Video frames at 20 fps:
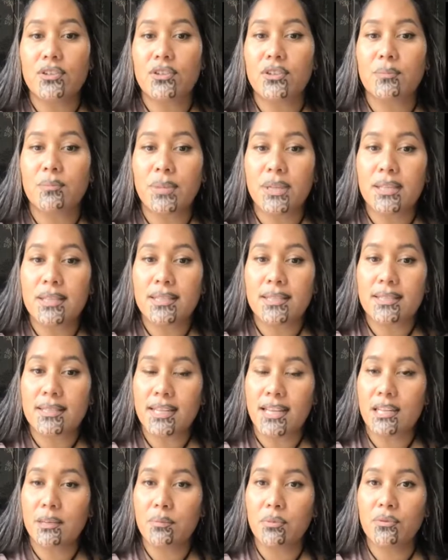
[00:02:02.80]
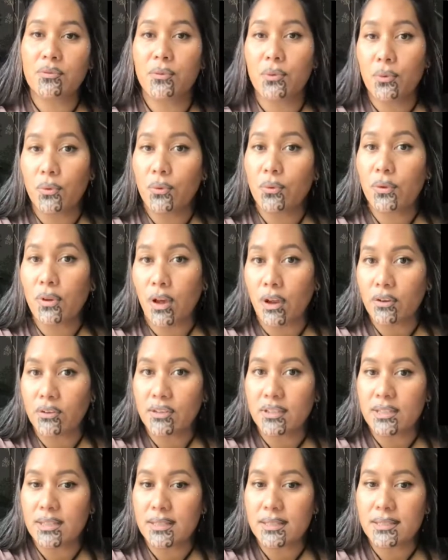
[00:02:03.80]
should be sustainable for all
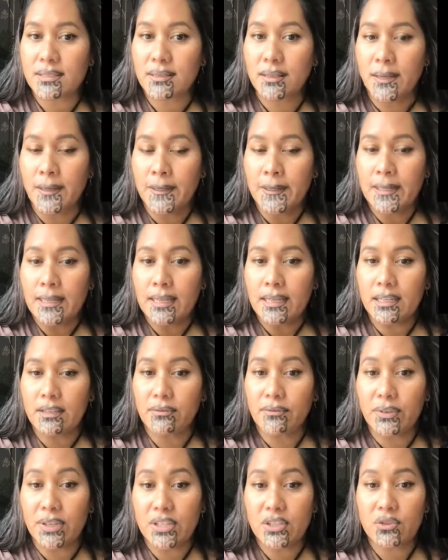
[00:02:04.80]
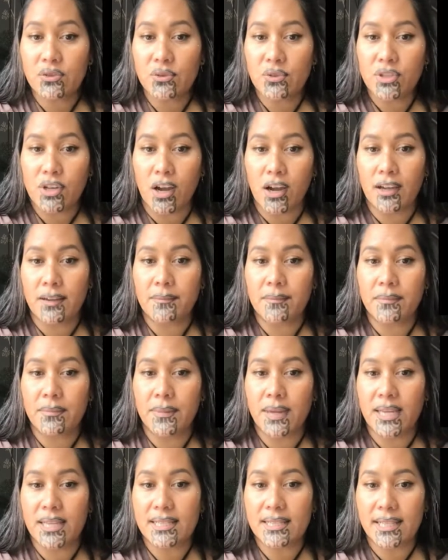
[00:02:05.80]
owners. Invest your time
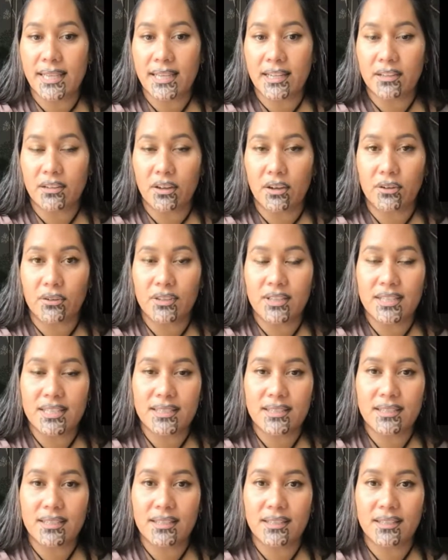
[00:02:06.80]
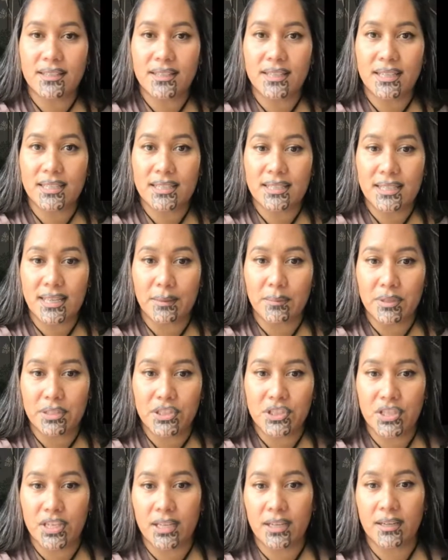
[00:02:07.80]
as landowners in
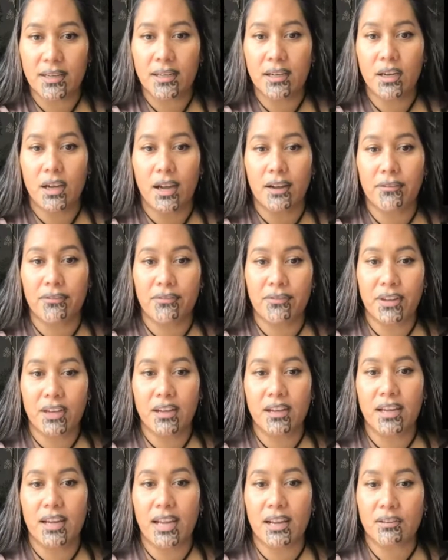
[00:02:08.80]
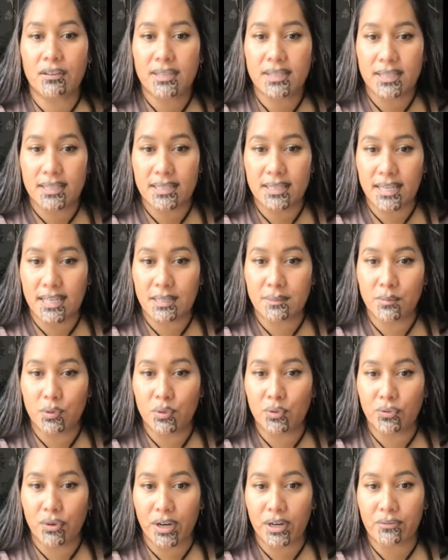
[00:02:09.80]
establishing a fair and sustainable
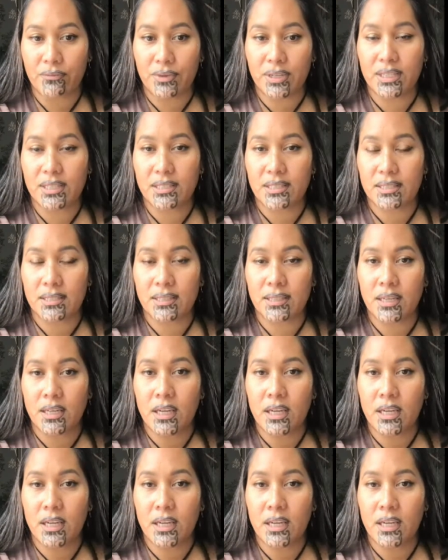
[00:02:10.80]
ground rent